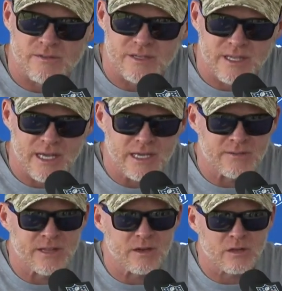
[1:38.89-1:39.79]
today,
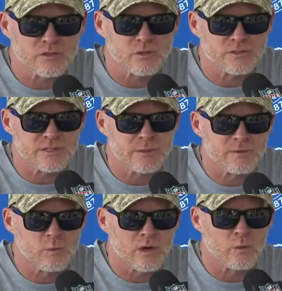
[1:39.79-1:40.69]
and then also see him
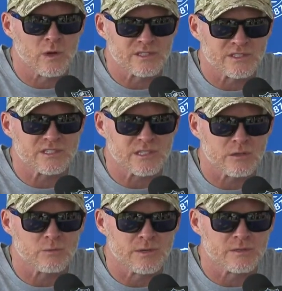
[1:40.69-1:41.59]
in one-on-ones just a
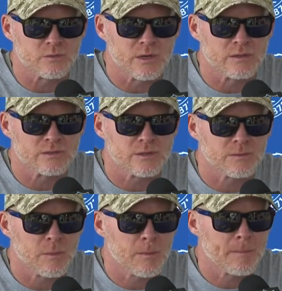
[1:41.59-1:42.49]
little bit as well. So. I
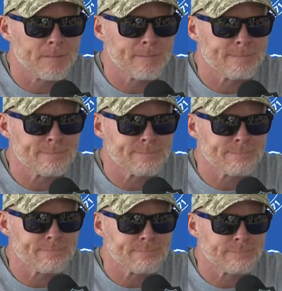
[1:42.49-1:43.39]
noticed the day
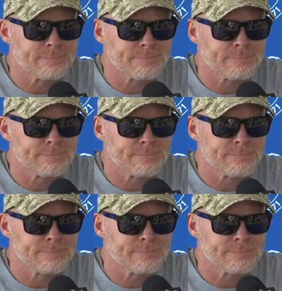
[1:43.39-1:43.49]
that